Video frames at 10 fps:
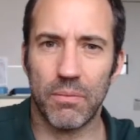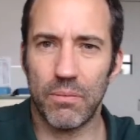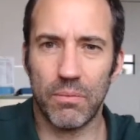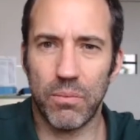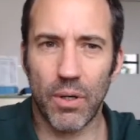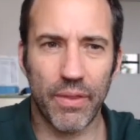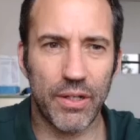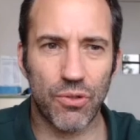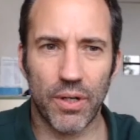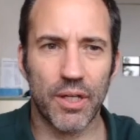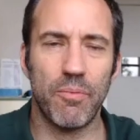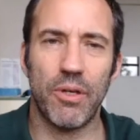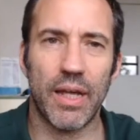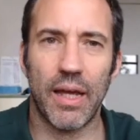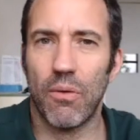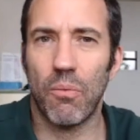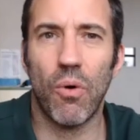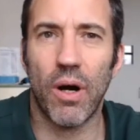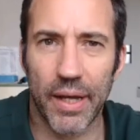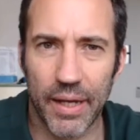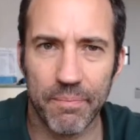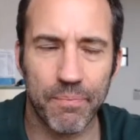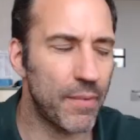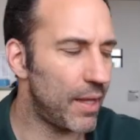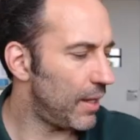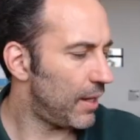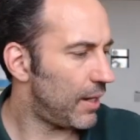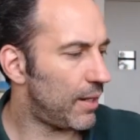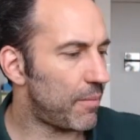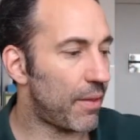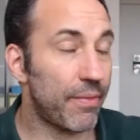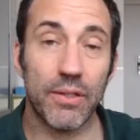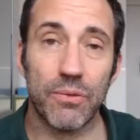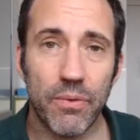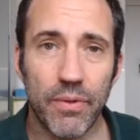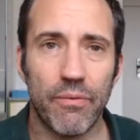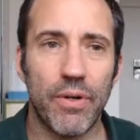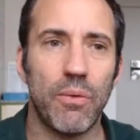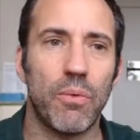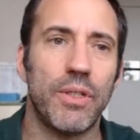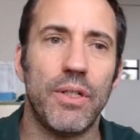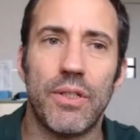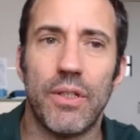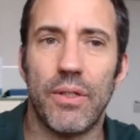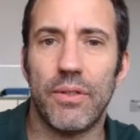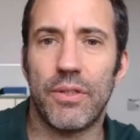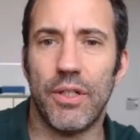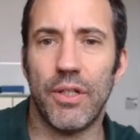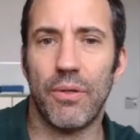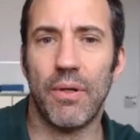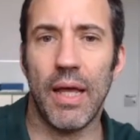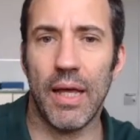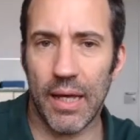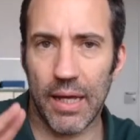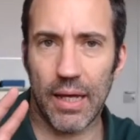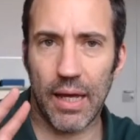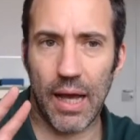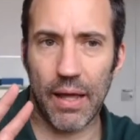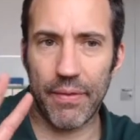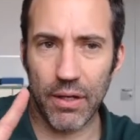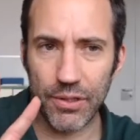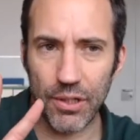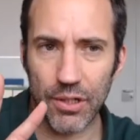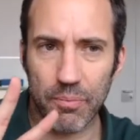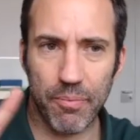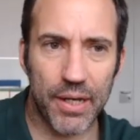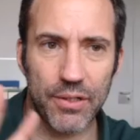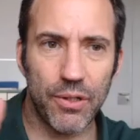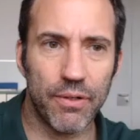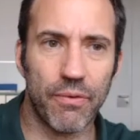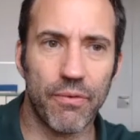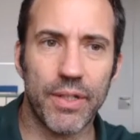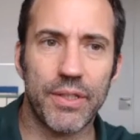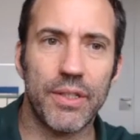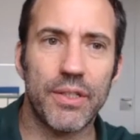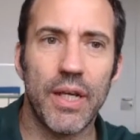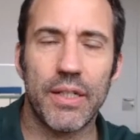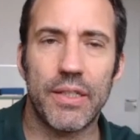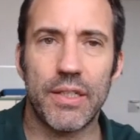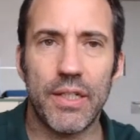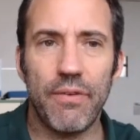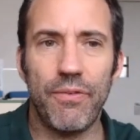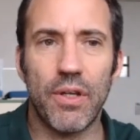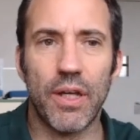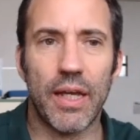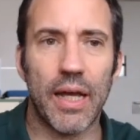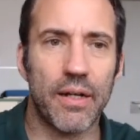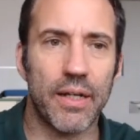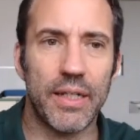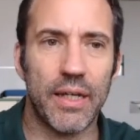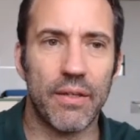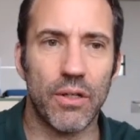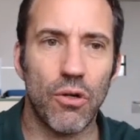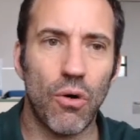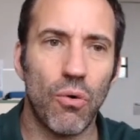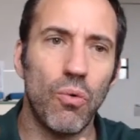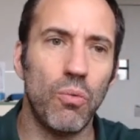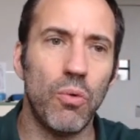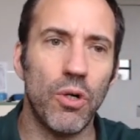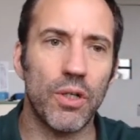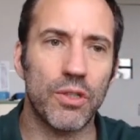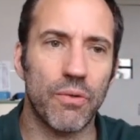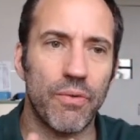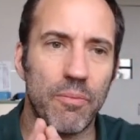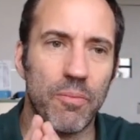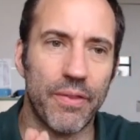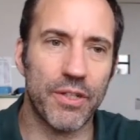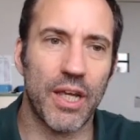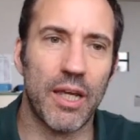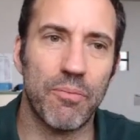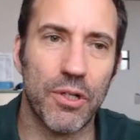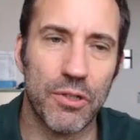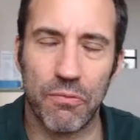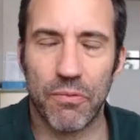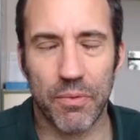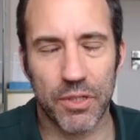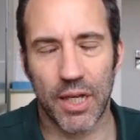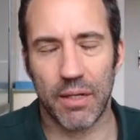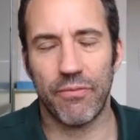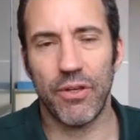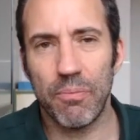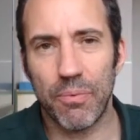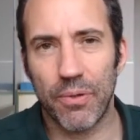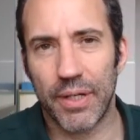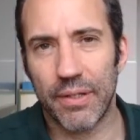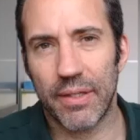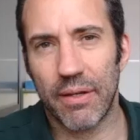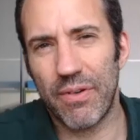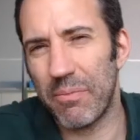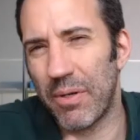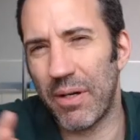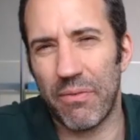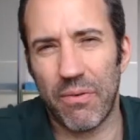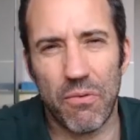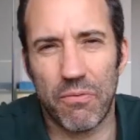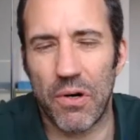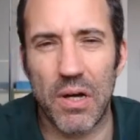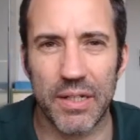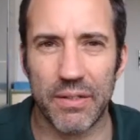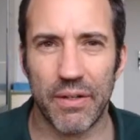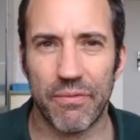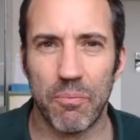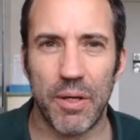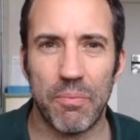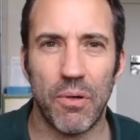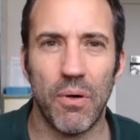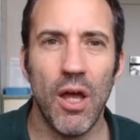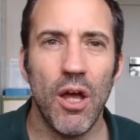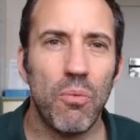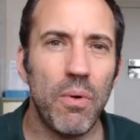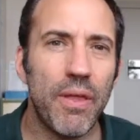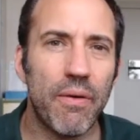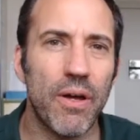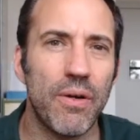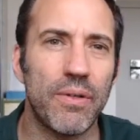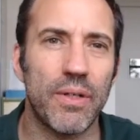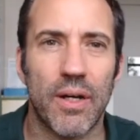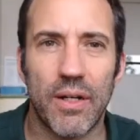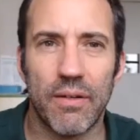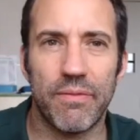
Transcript: What are they trying to communicate and why? And that's what they really want you to do. And they ask you to compare 2 different writers to see if you can get an idea that not all works are written by the same person from the same viewpoint. They're written by a whole variety of different people with their own kind of